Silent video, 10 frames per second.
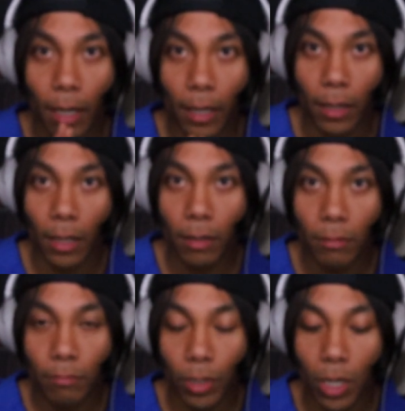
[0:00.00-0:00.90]
in
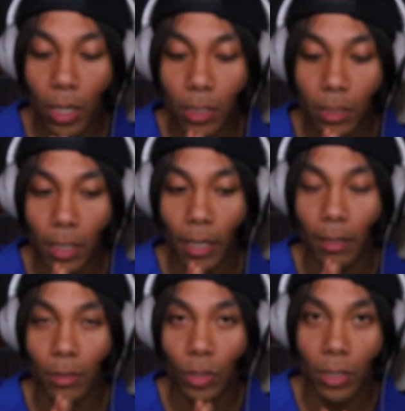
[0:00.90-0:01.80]
there, because
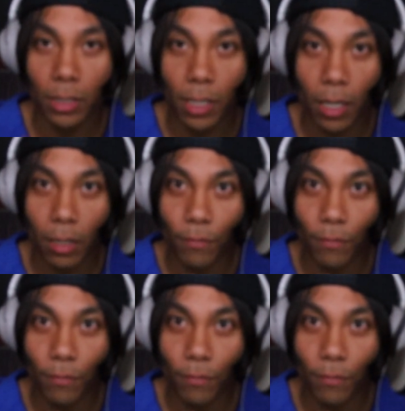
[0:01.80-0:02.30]
like you can tell